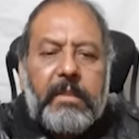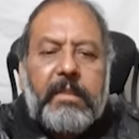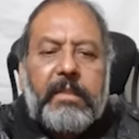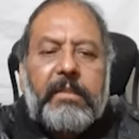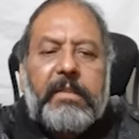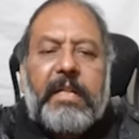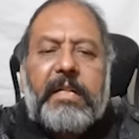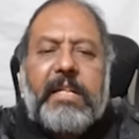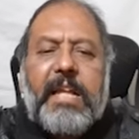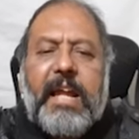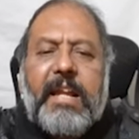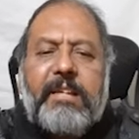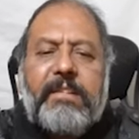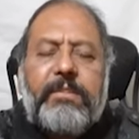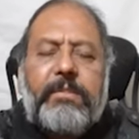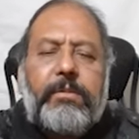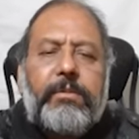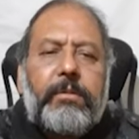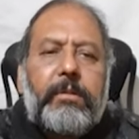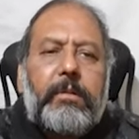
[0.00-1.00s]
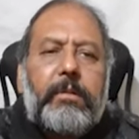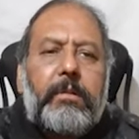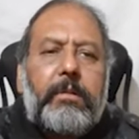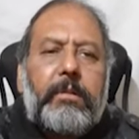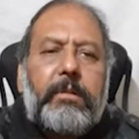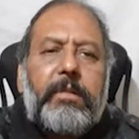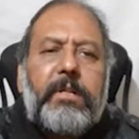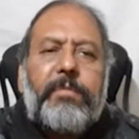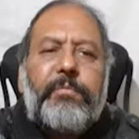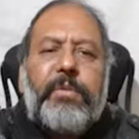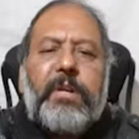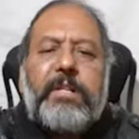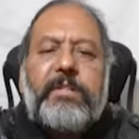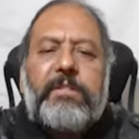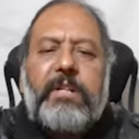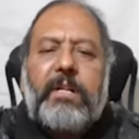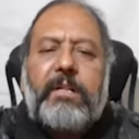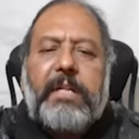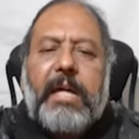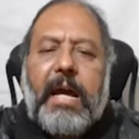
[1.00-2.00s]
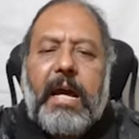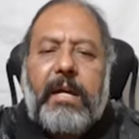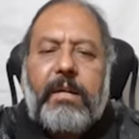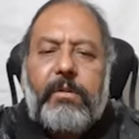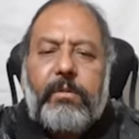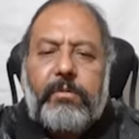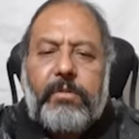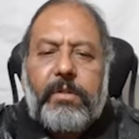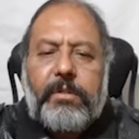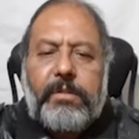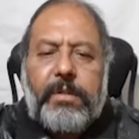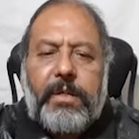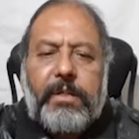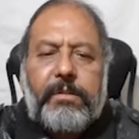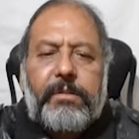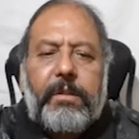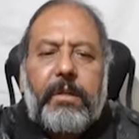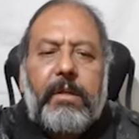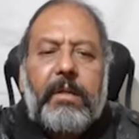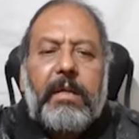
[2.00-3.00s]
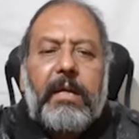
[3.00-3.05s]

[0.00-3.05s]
The 10th differential diagnosis is